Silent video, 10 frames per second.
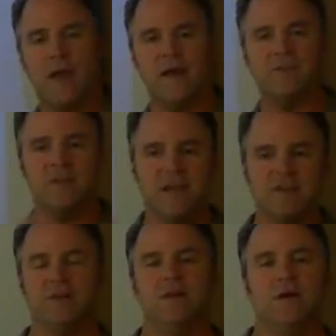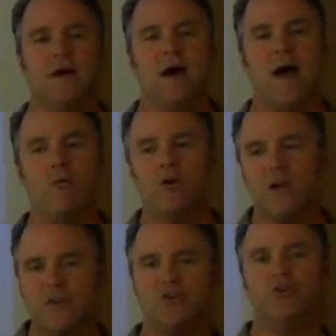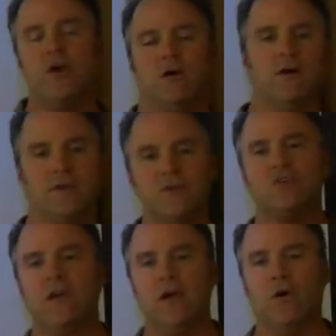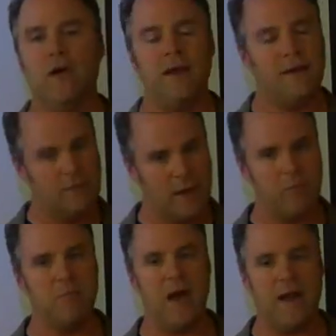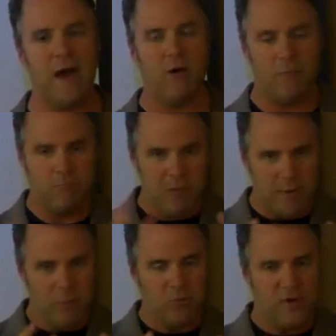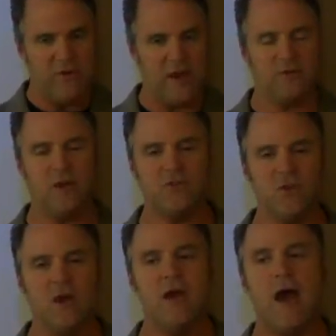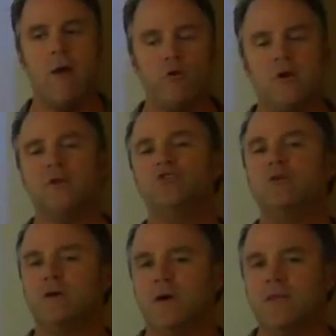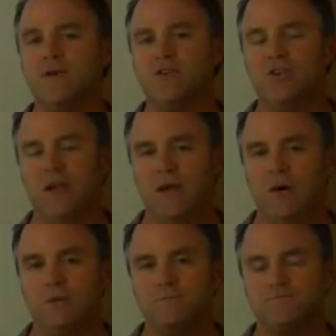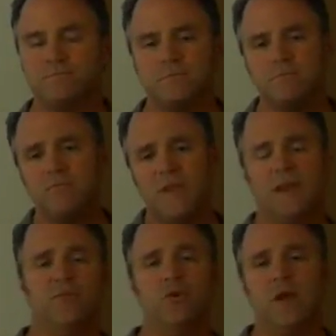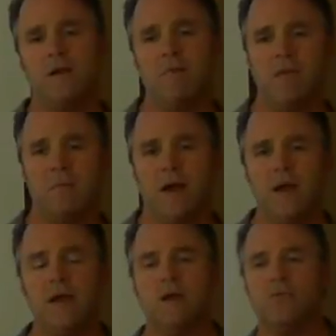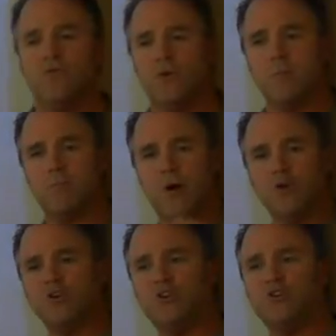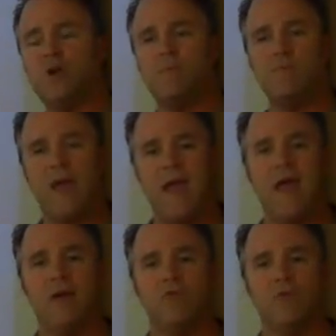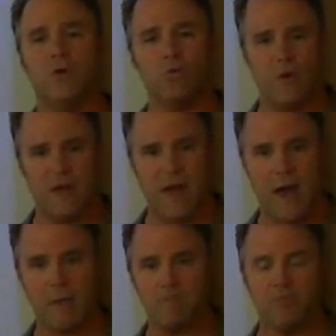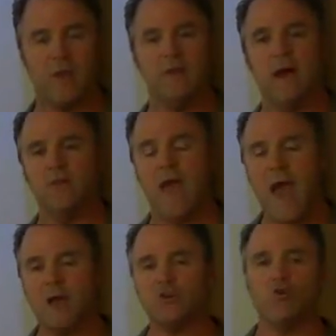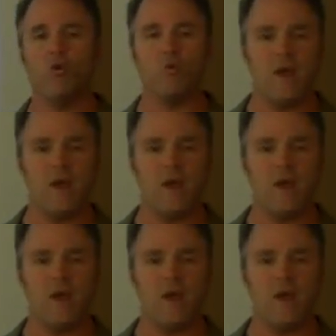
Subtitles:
and I said, listen, I will cut you in on this deal, and keep in mind now, I'm abbreviating this. I will cut you in on this deal if you lend me the money for the purchase and the rehab. Now, the actual